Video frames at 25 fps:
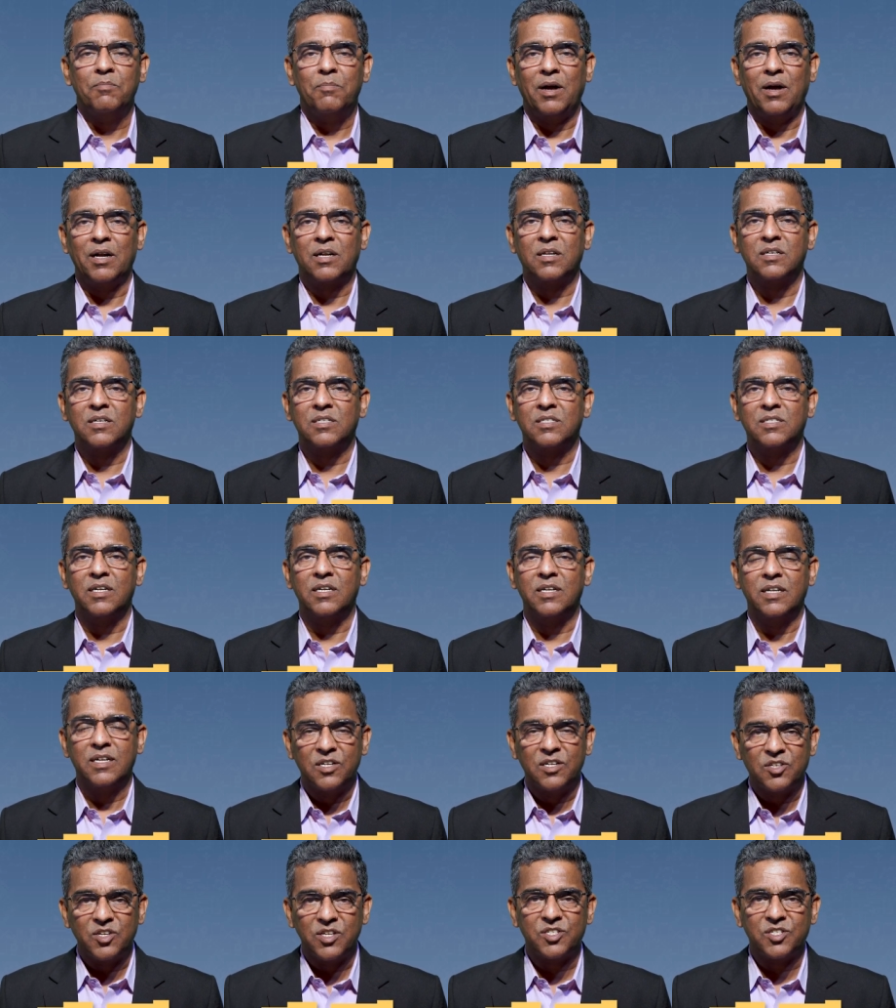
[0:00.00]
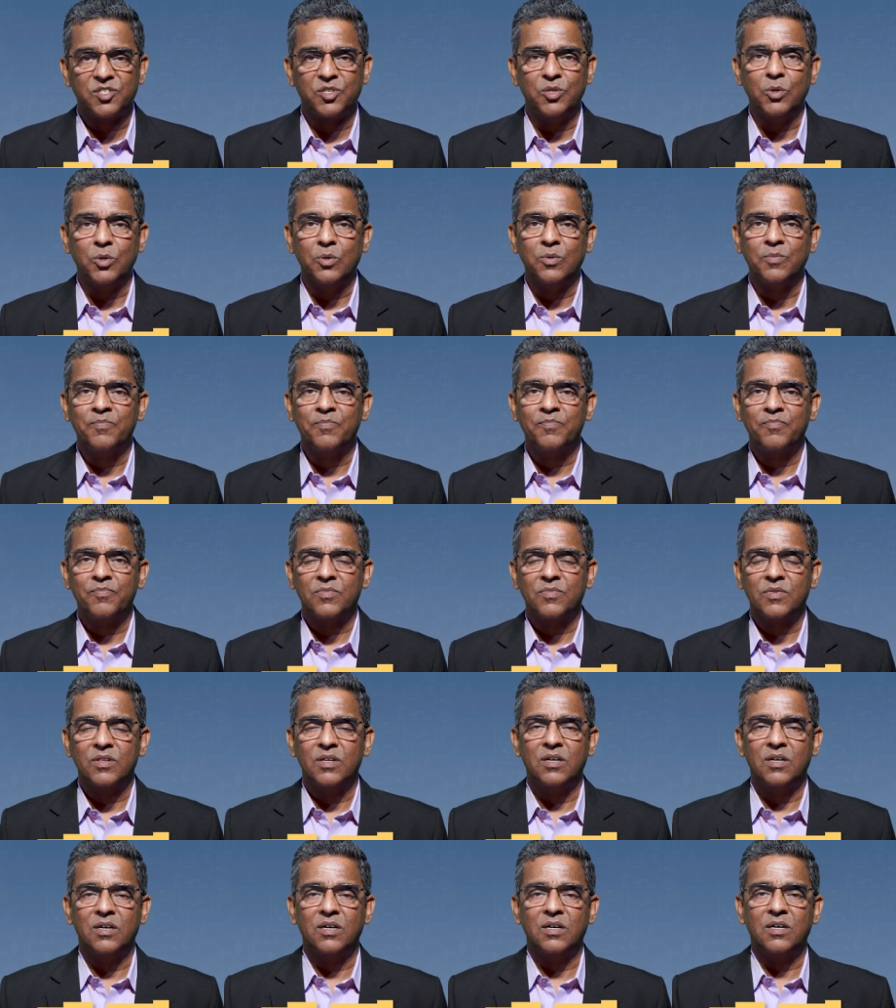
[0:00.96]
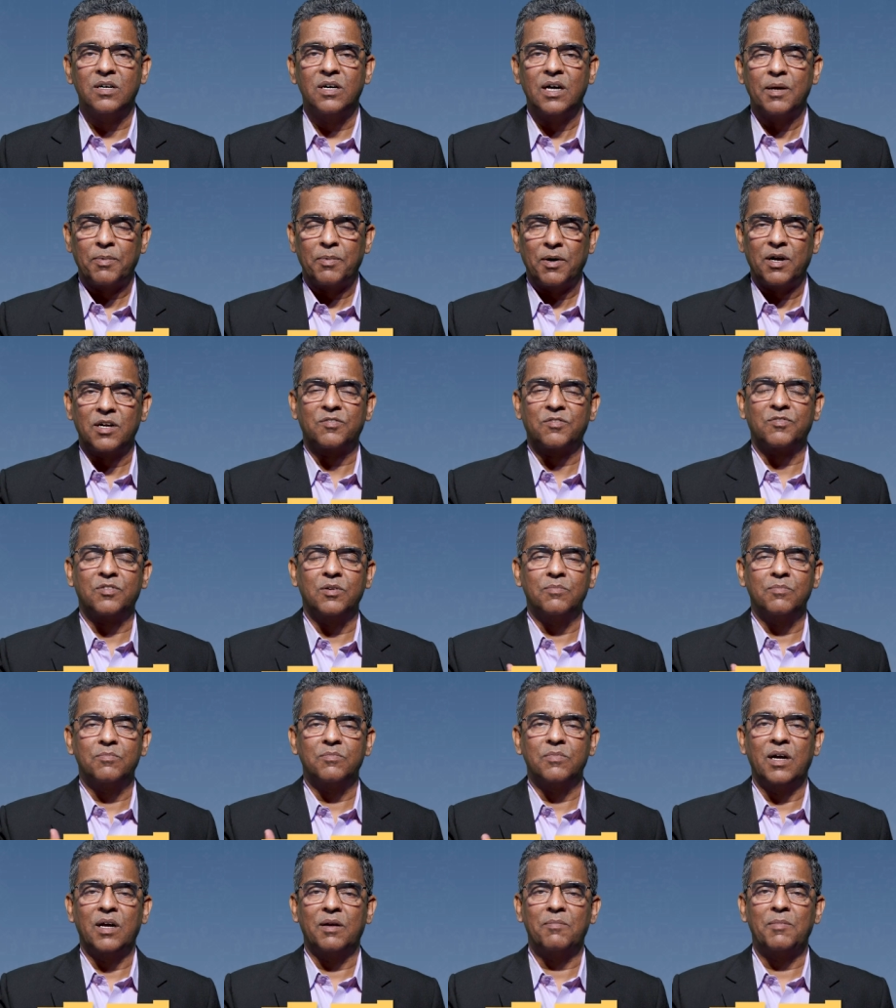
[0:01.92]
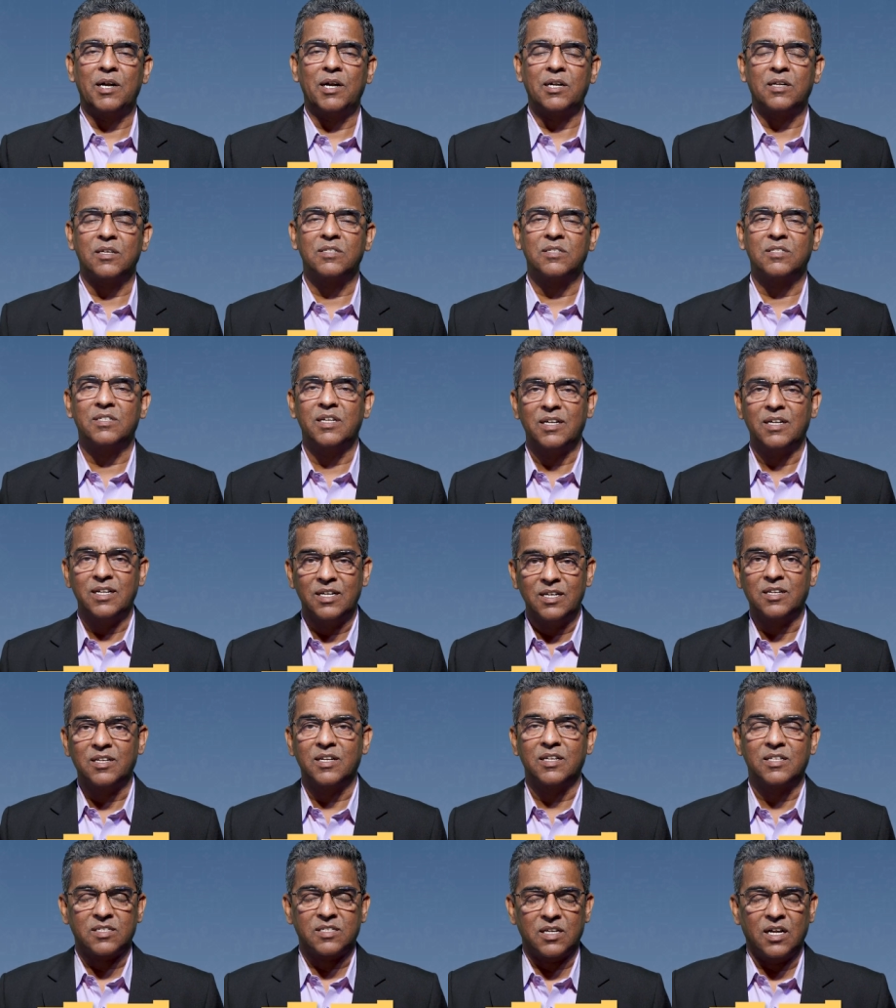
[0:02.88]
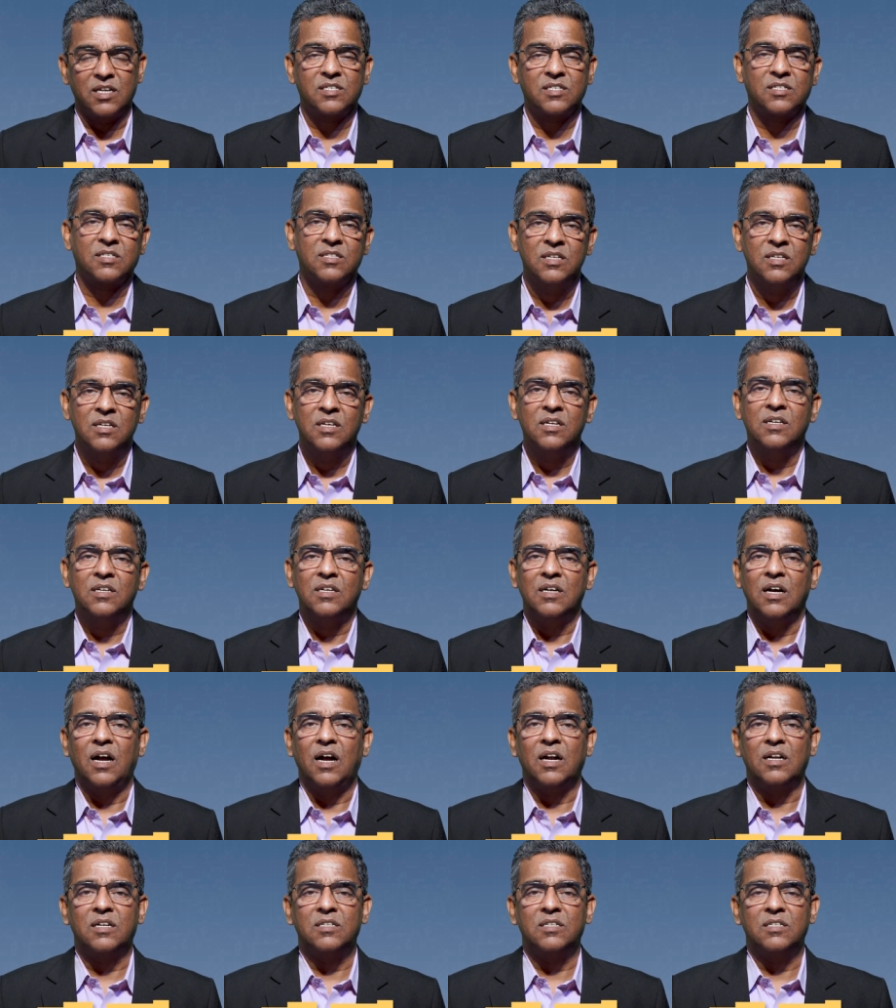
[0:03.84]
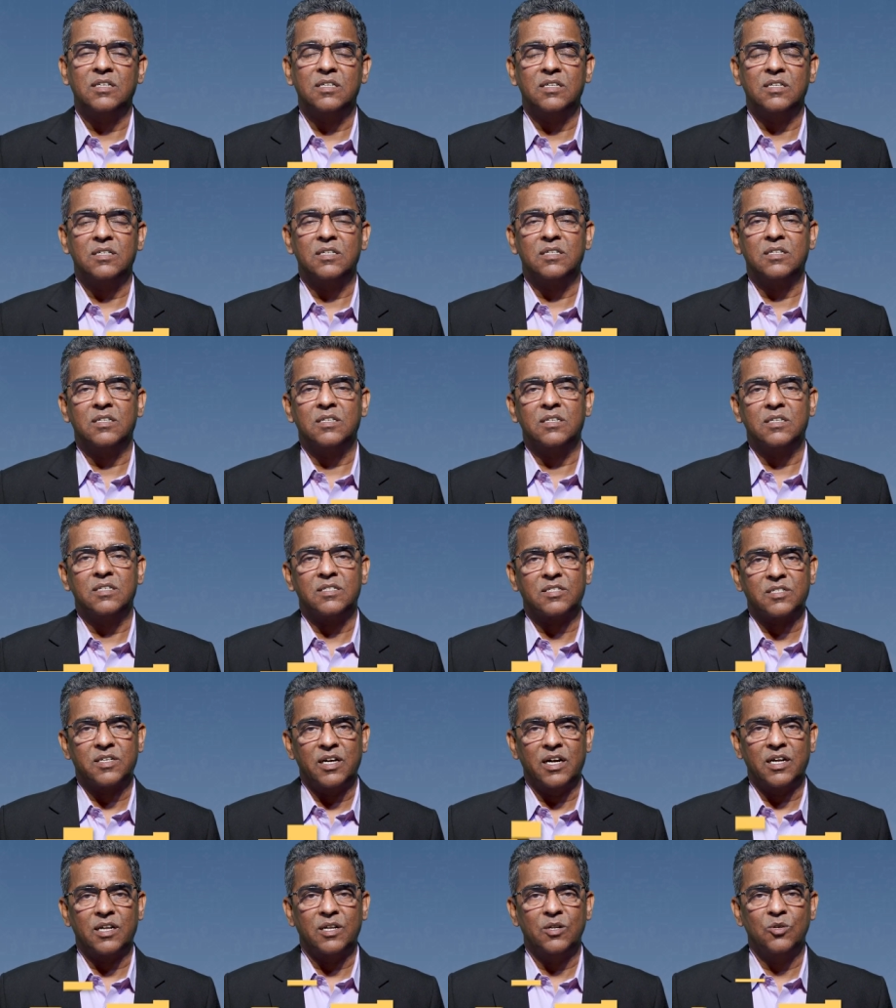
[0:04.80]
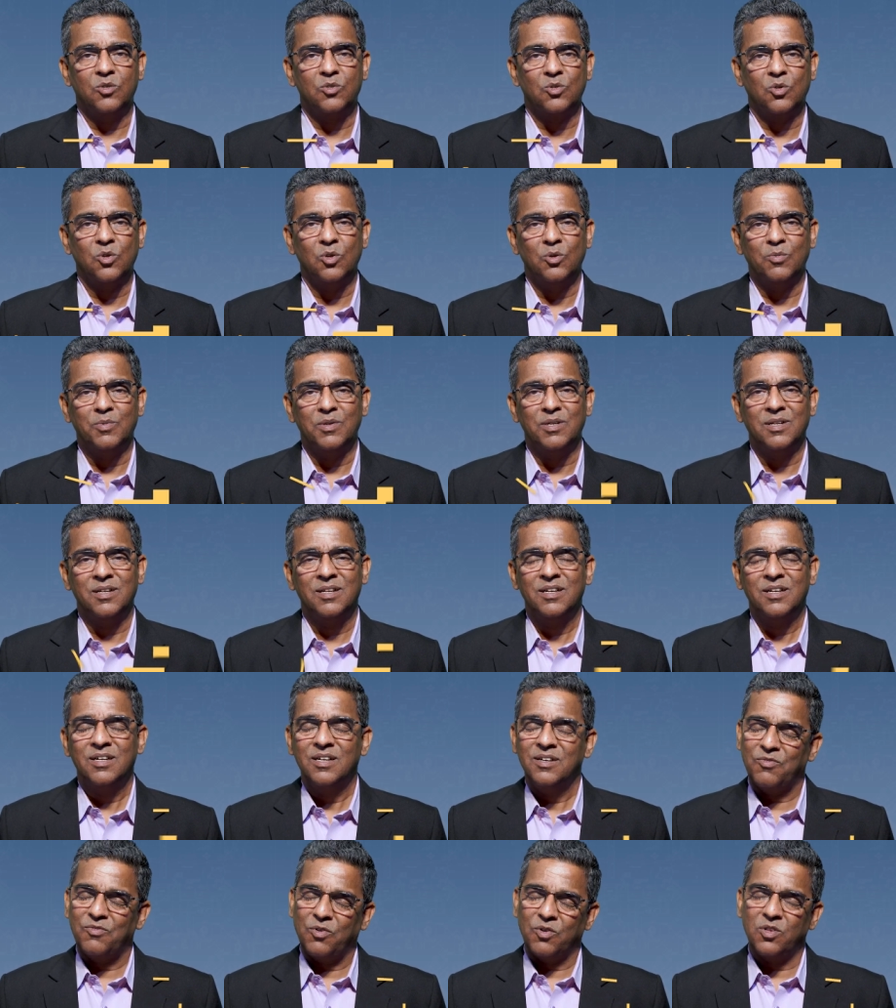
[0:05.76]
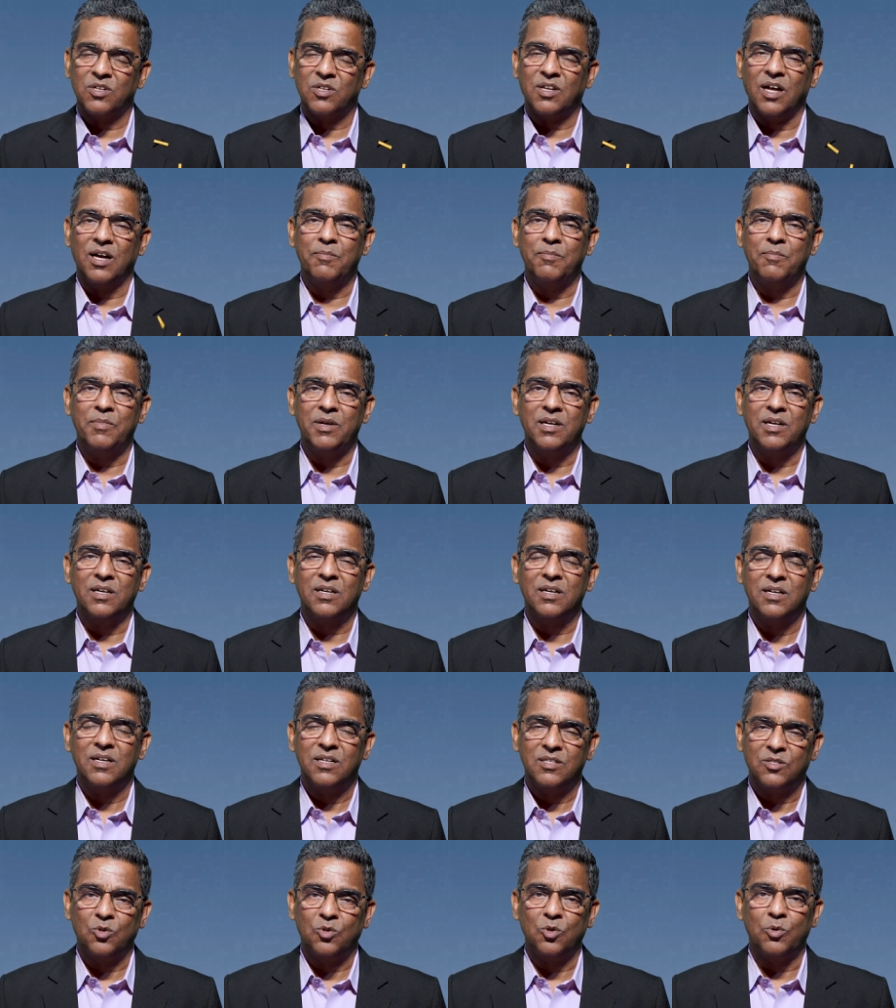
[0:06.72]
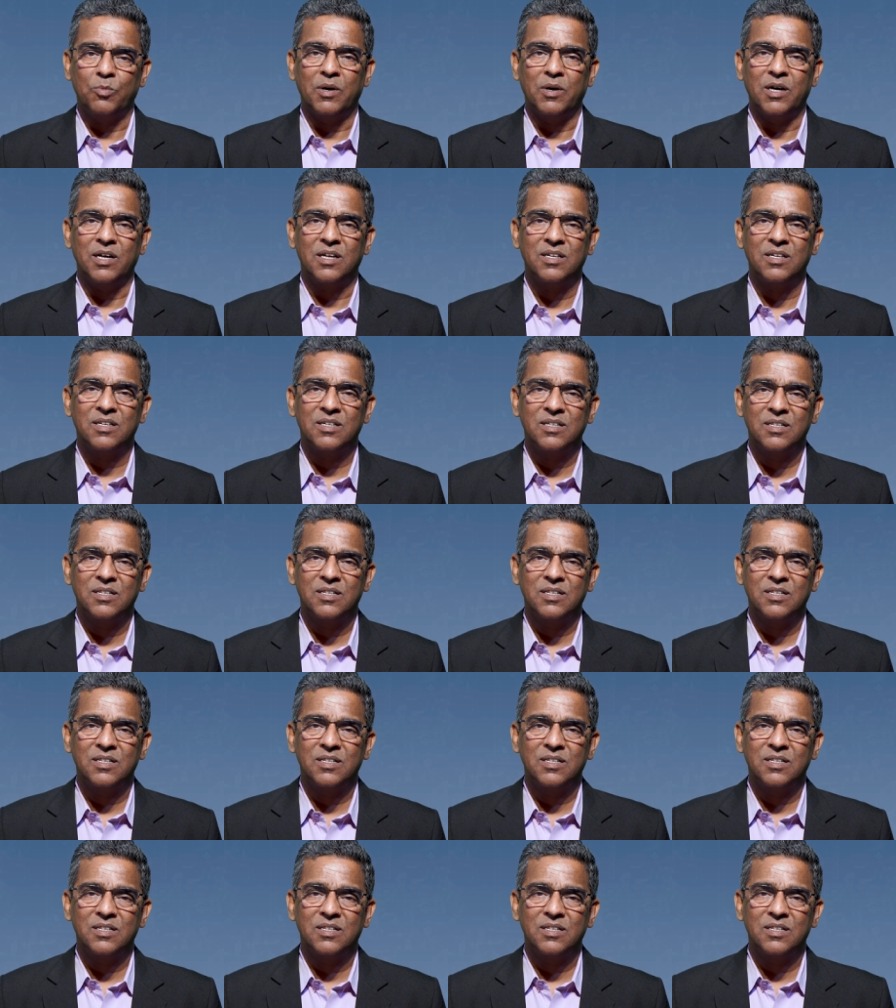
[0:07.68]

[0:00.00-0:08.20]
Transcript: matters that interest you, uh, apart from matters that interest us at uh, Strat News Global. For the time being, it's goodbye.